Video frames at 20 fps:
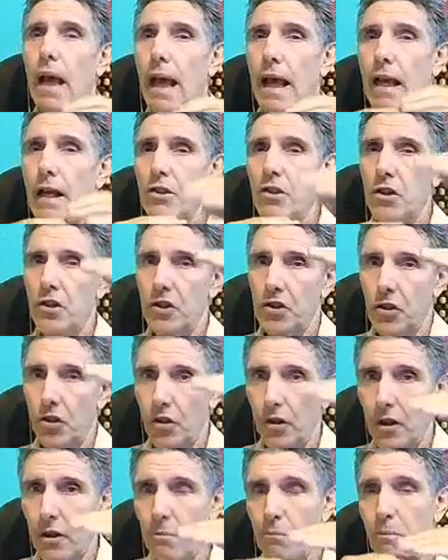has a
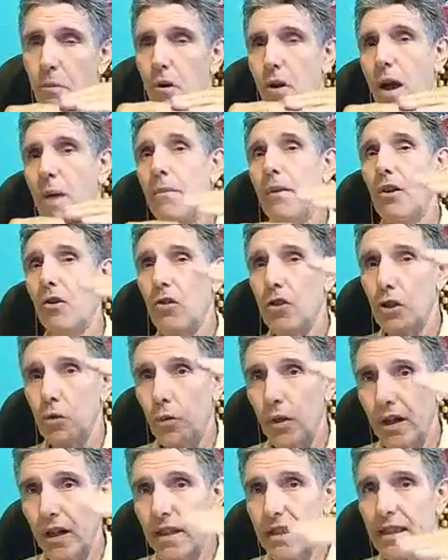certain parameters
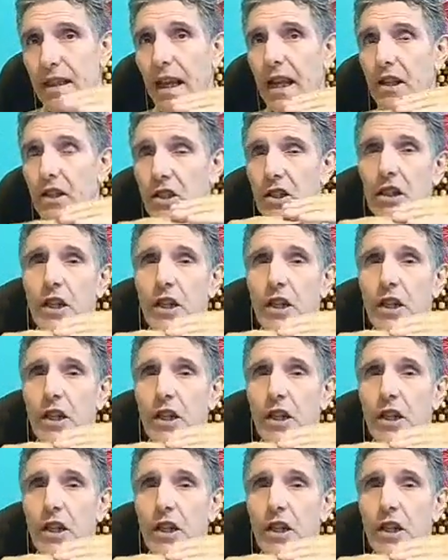where it stays.